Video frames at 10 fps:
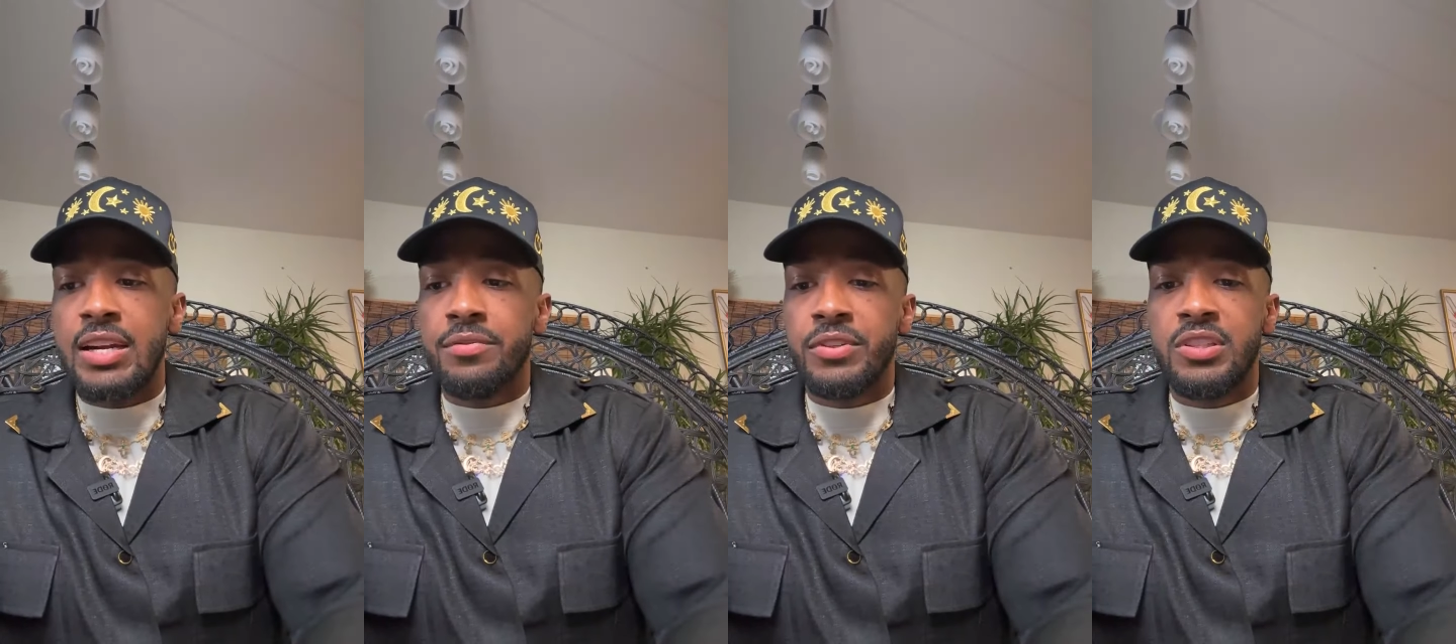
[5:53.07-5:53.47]

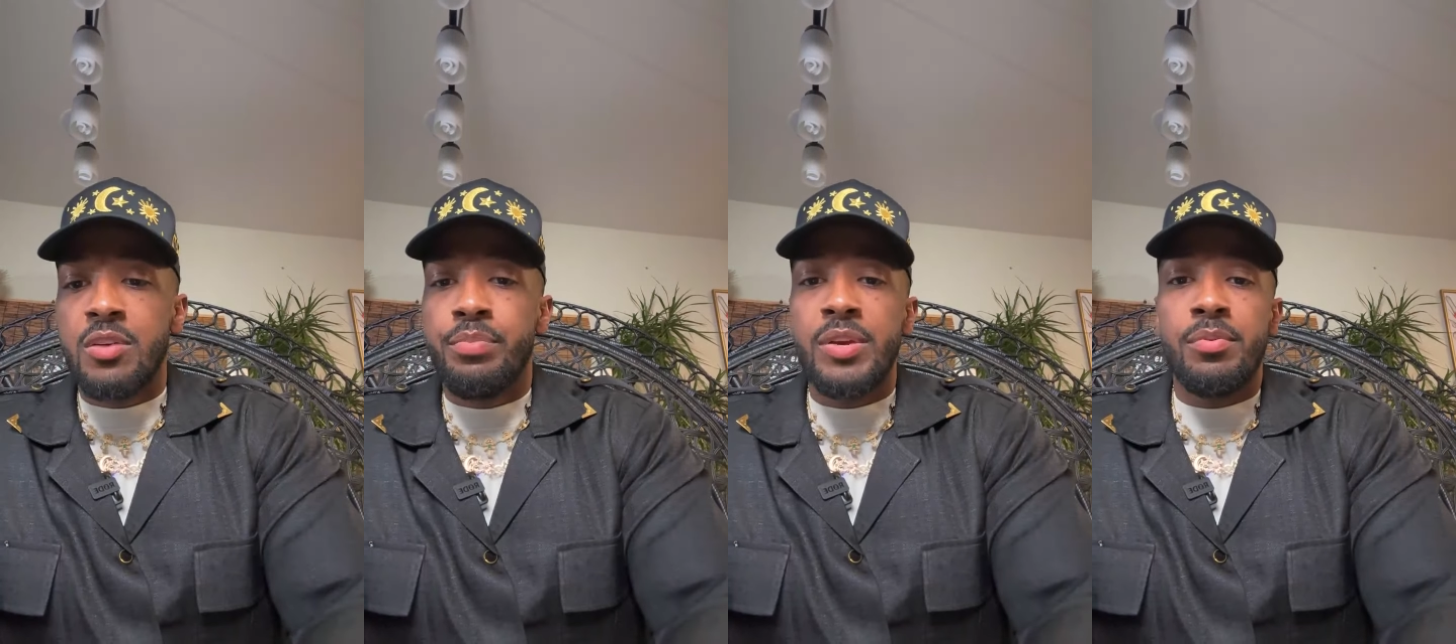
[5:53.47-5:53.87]
tonic for
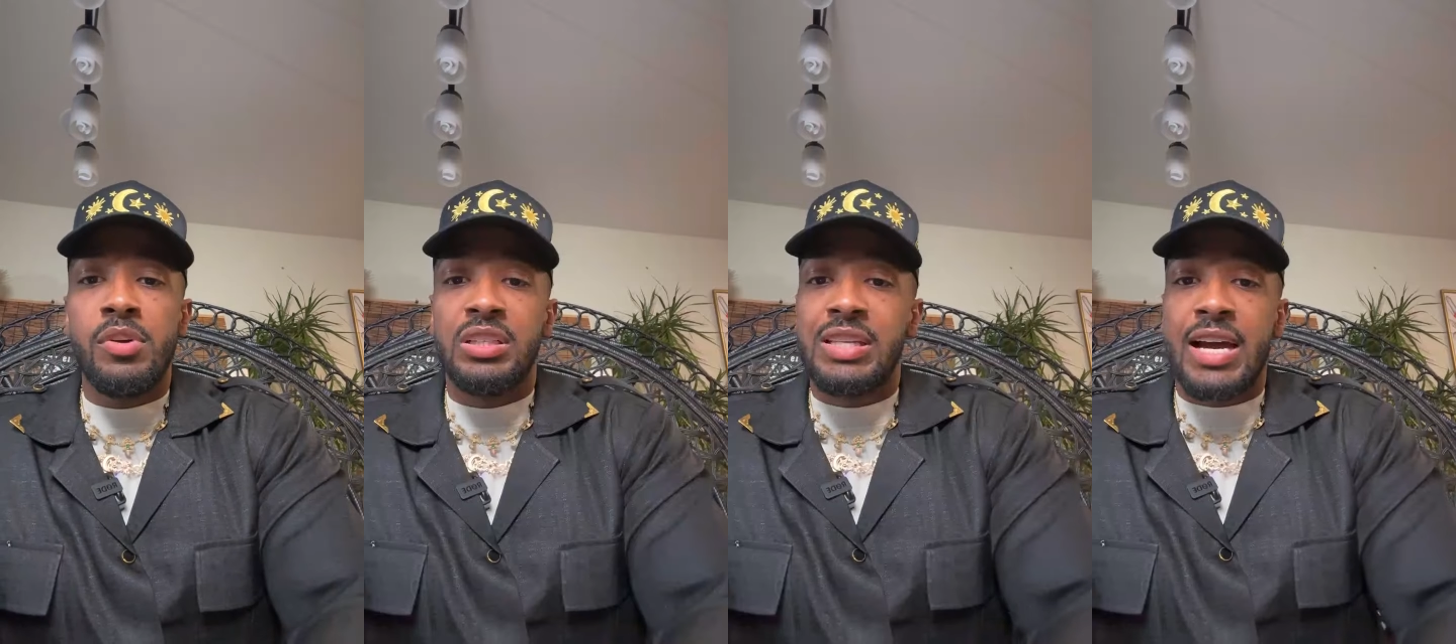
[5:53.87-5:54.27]
some
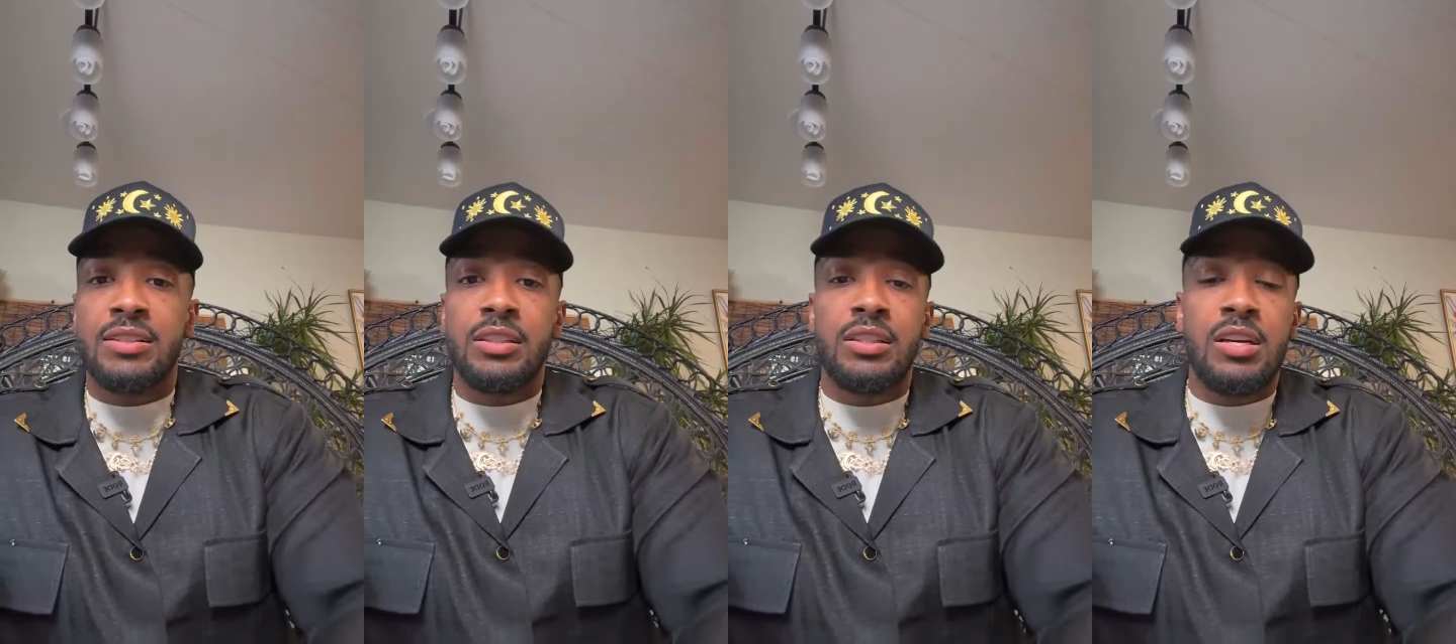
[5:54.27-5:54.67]
people and
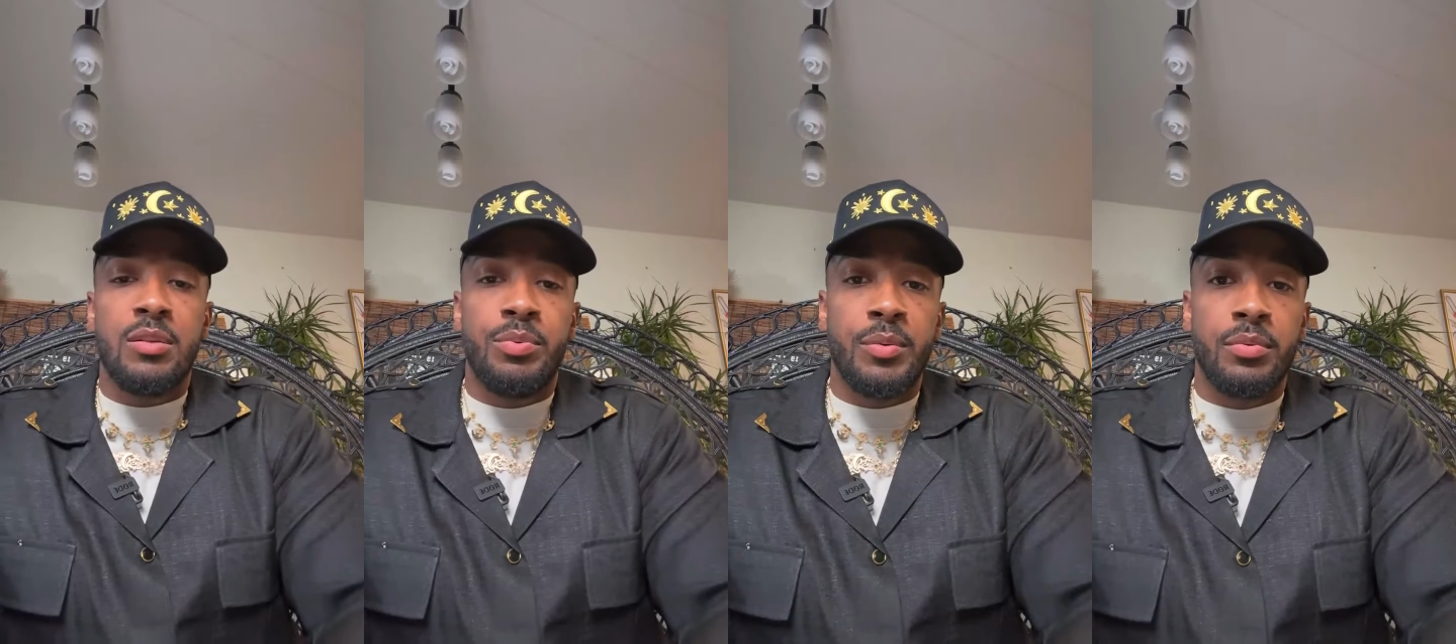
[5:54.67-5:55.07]
toxic to
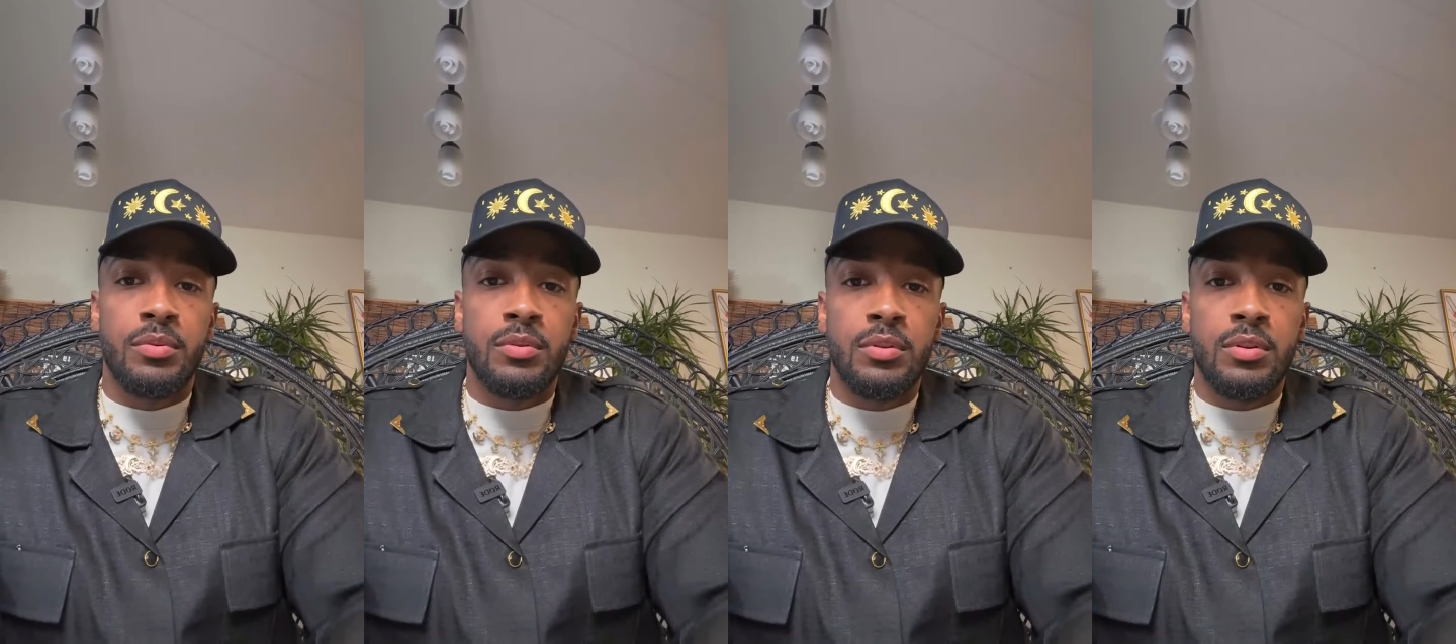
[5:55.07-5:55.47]
other
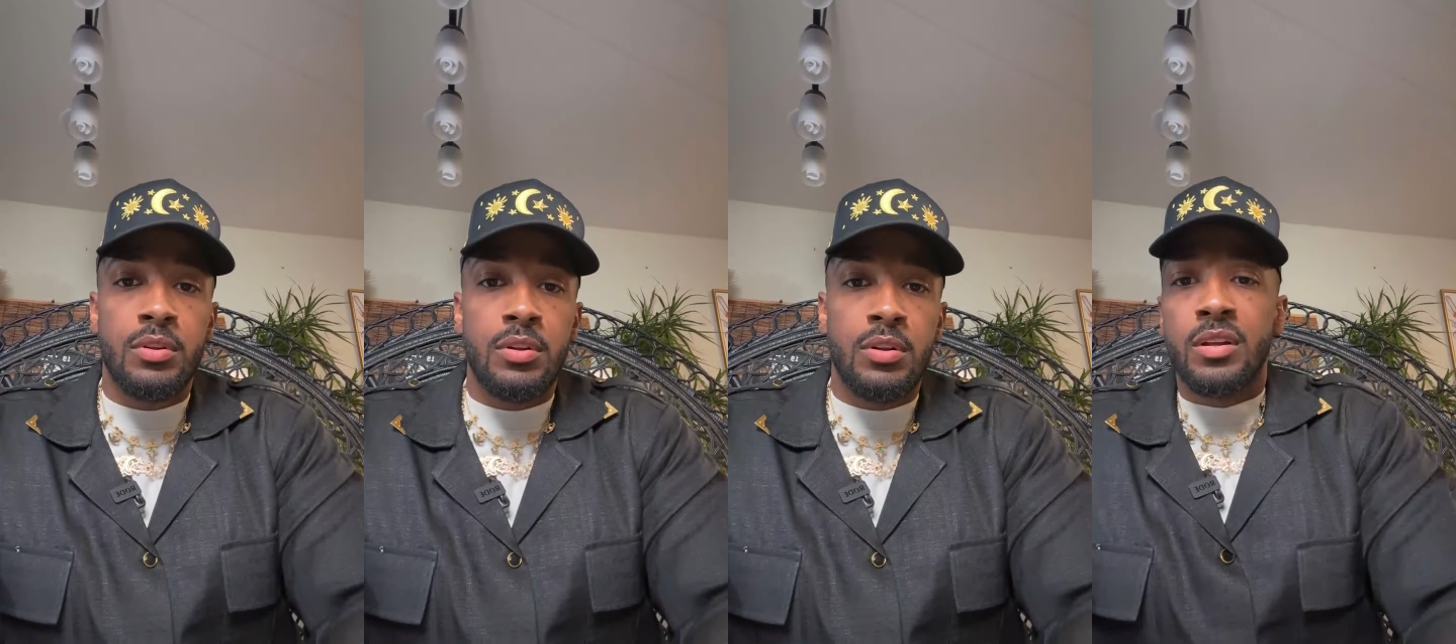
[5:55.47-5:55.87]
people.
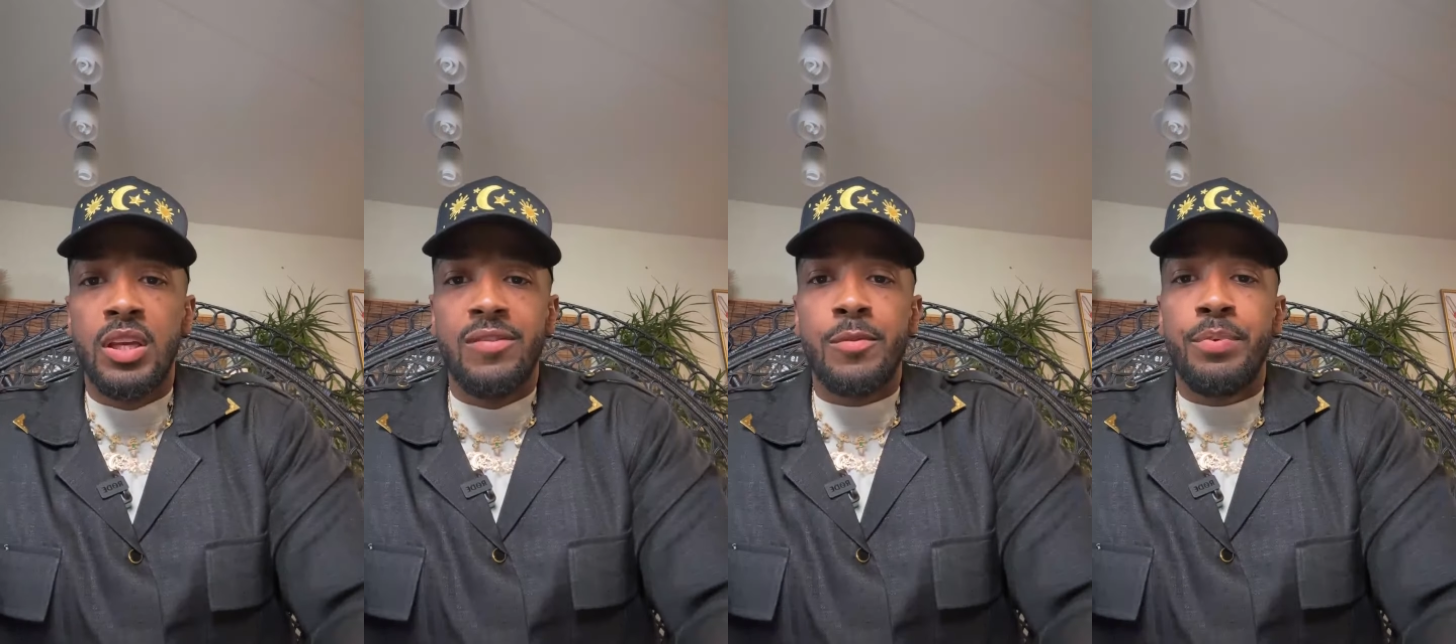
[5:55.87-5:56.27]

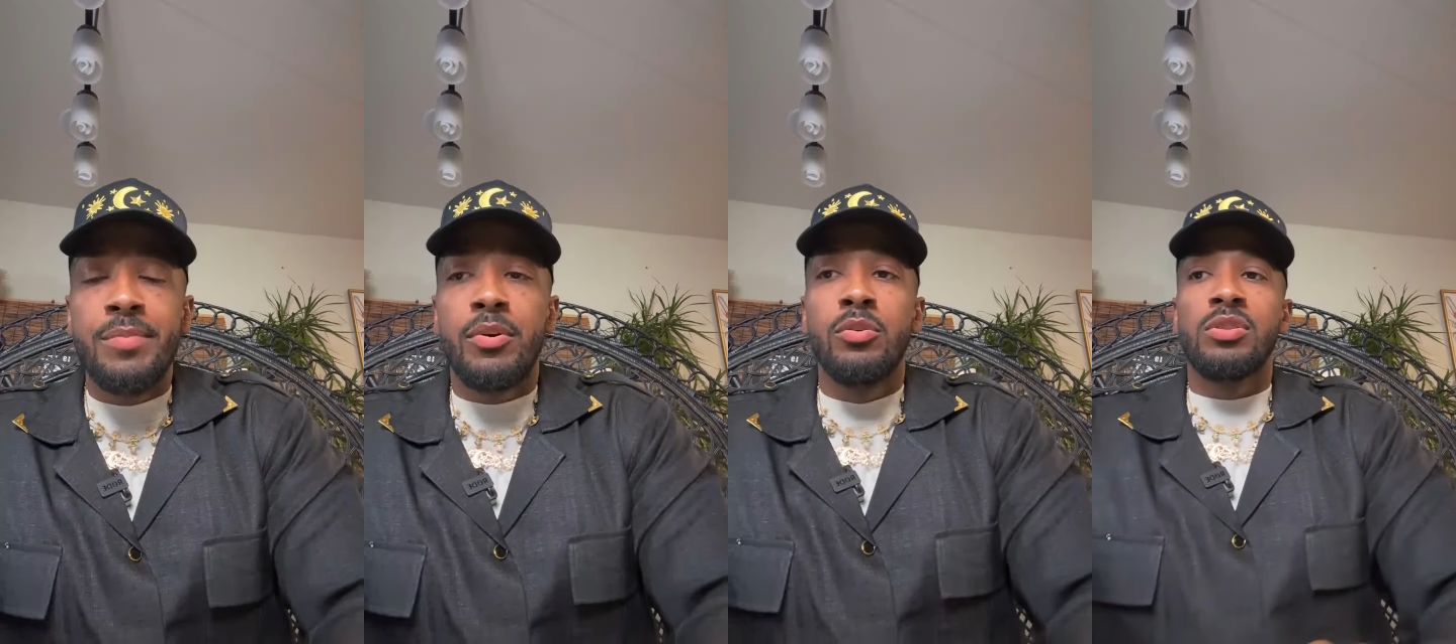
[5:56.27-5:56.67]
Even
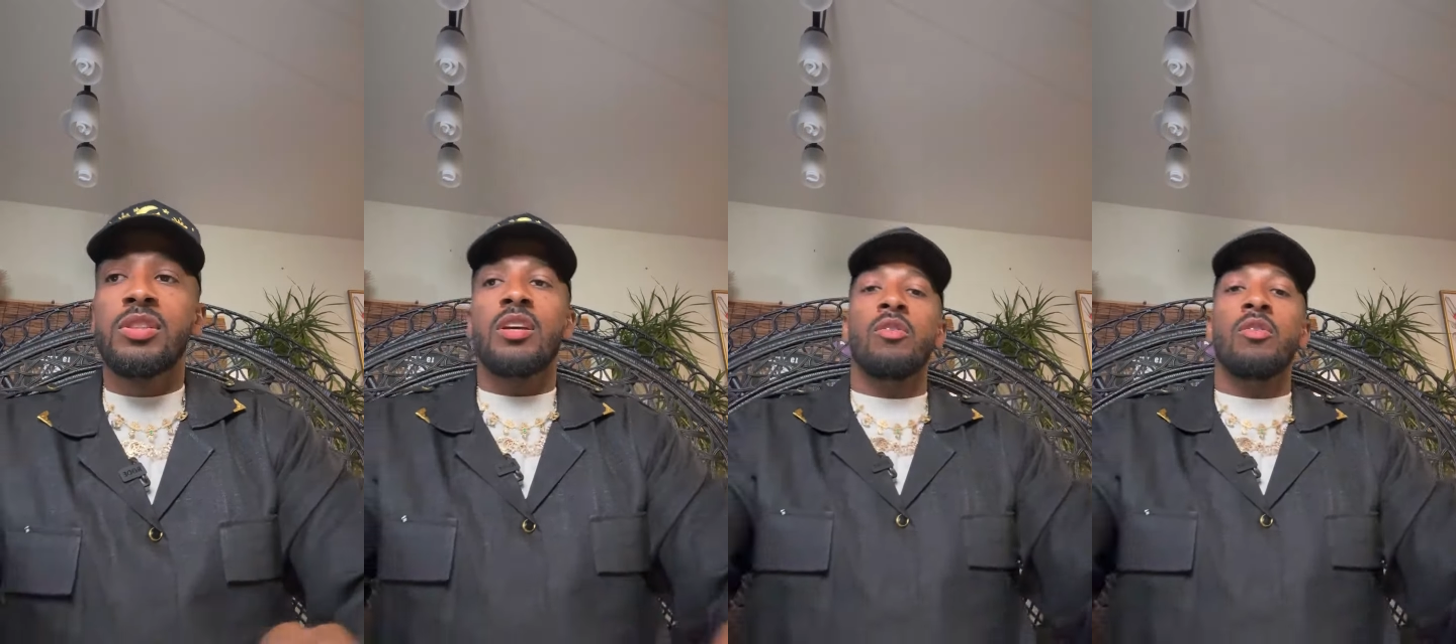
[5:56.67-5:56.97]
people who